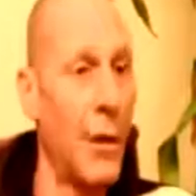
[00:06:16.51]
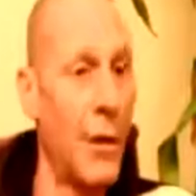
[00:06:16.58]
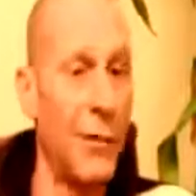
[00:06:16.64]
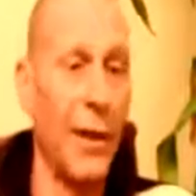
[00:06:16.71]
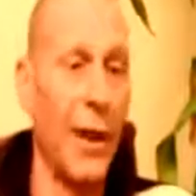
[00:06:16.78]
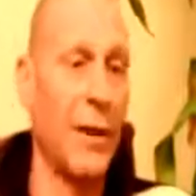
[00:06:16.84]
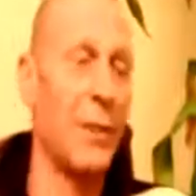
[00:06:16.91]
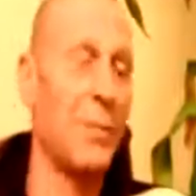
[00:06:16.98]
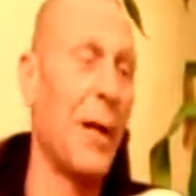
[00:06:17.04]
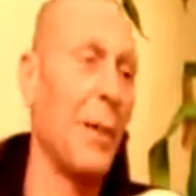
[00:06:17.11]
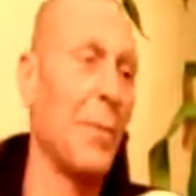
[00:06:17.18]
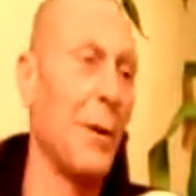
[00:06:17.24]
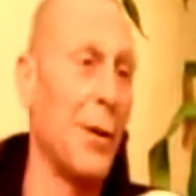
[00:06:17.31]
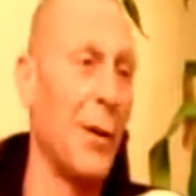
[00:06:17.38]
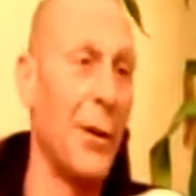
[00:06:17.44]
In fact, it
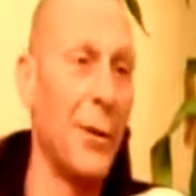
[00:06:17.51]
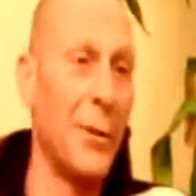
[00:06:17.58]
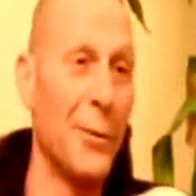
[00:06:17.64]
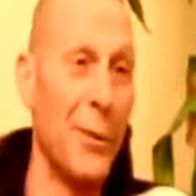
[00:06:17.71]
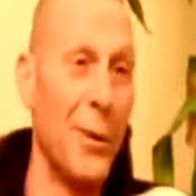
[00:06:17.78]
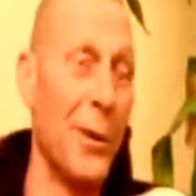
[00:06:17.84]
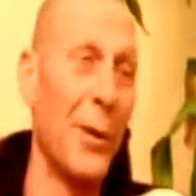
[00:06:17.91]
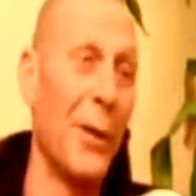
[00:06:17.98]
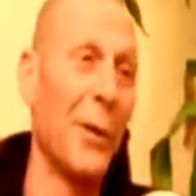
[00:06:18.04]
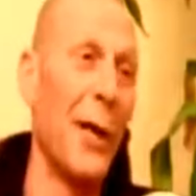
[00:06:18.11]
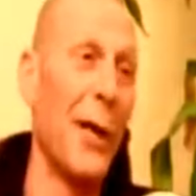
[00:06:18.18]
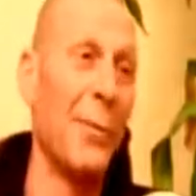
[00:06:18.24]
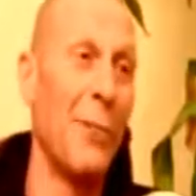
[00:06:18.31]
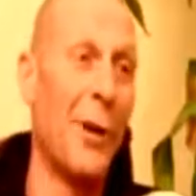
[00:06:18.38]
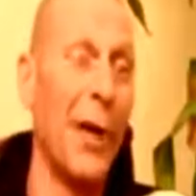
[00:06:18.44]
might be going up to, I'm
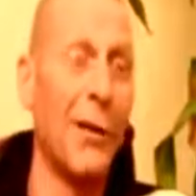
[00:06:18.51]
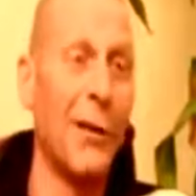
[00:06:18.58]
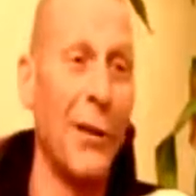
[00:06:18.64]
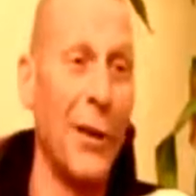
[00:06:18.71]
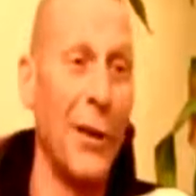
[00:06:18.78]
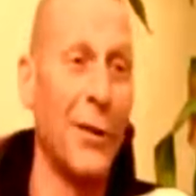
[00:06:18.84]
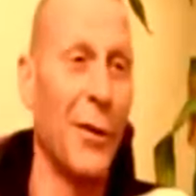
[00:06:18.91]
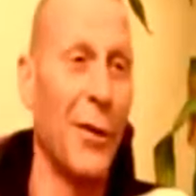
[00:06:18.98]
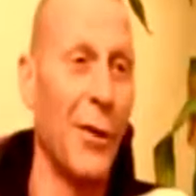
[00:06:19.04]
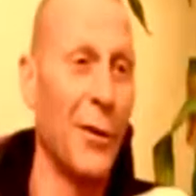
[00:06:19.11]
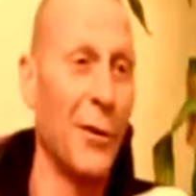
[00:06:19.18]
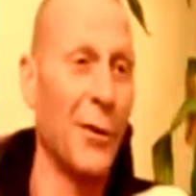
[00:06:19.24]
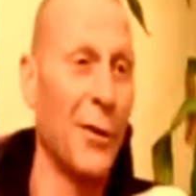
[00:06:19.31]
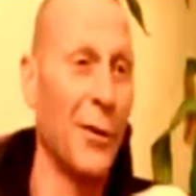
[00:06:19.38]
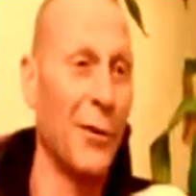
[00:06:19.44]
getting better at this
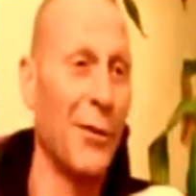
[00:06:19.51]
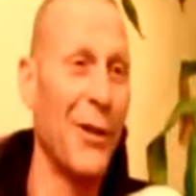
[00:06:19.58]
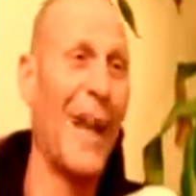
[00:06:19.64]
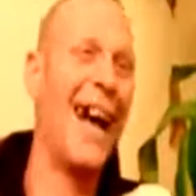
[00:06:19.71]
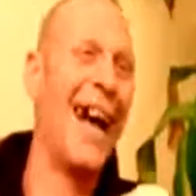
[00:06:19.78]
law stuff.